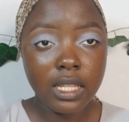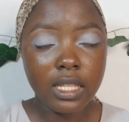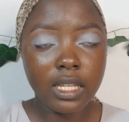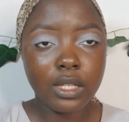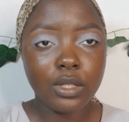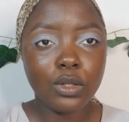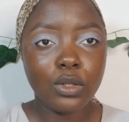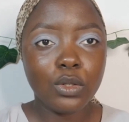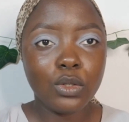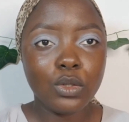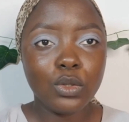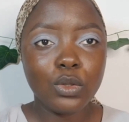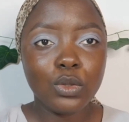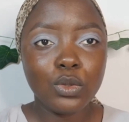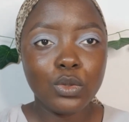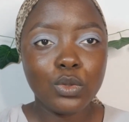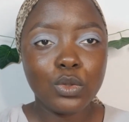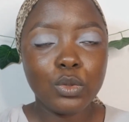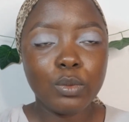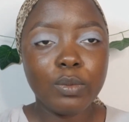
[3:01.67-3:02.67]
that you
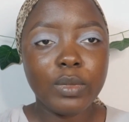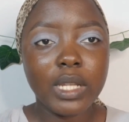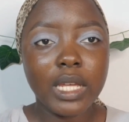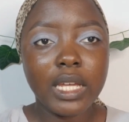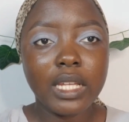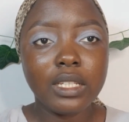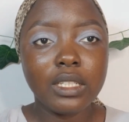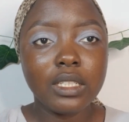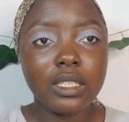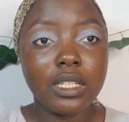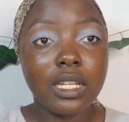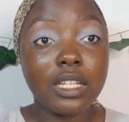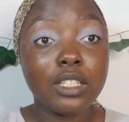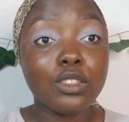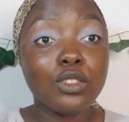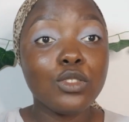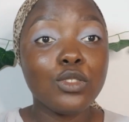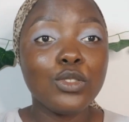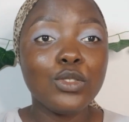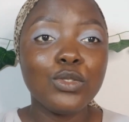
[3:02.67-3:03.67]
use to blend, like
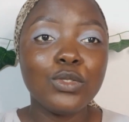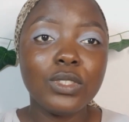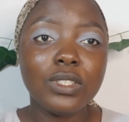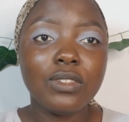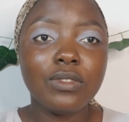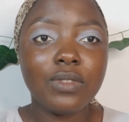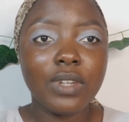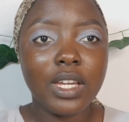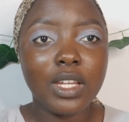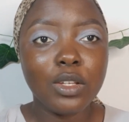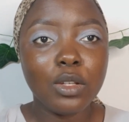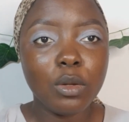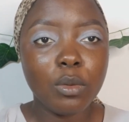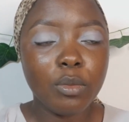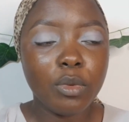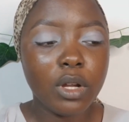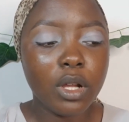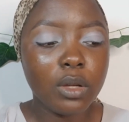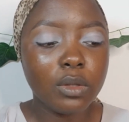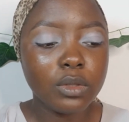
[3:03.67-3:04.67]
you use to define your
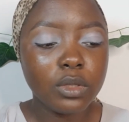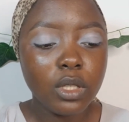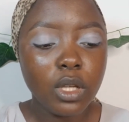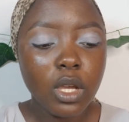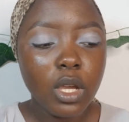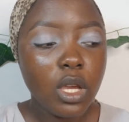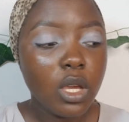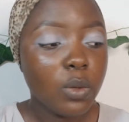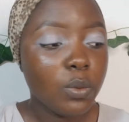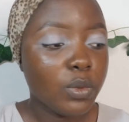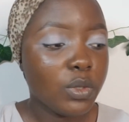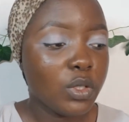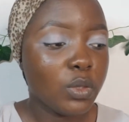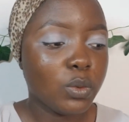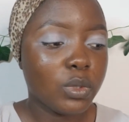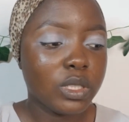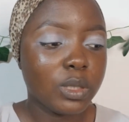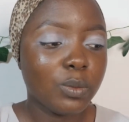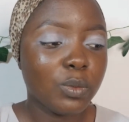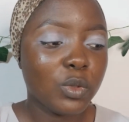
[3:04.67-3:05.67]
brows, which is
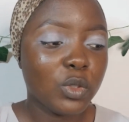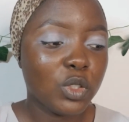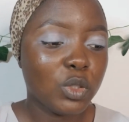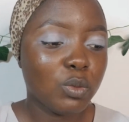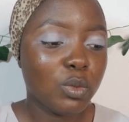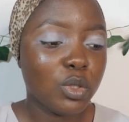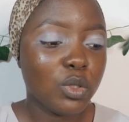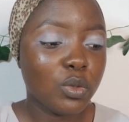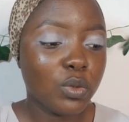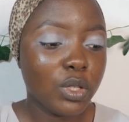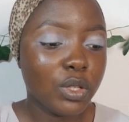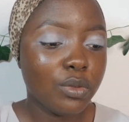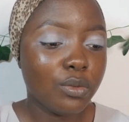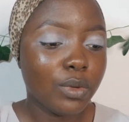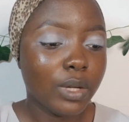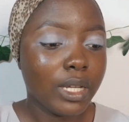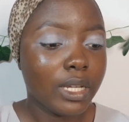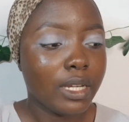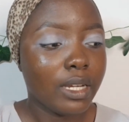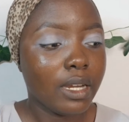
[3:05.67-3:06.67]
what I'm going to be doing
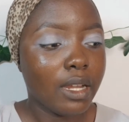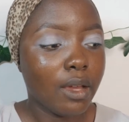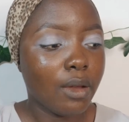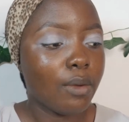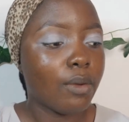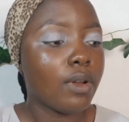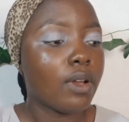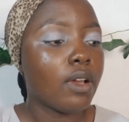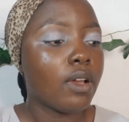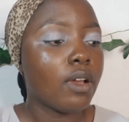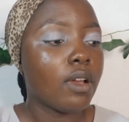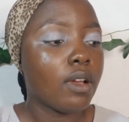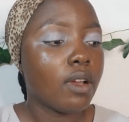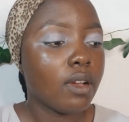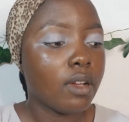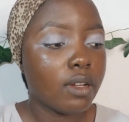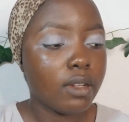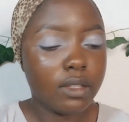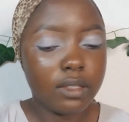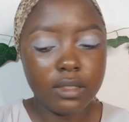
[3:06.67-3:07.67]
right now.
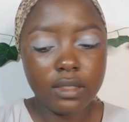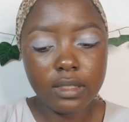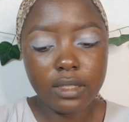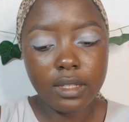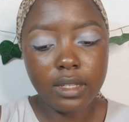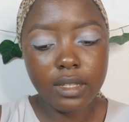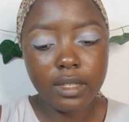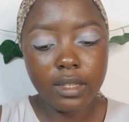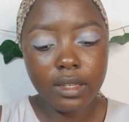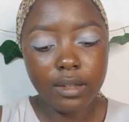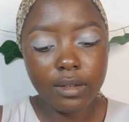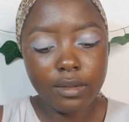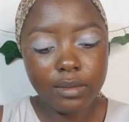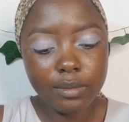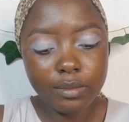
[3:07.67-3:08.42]
Because like, yeah,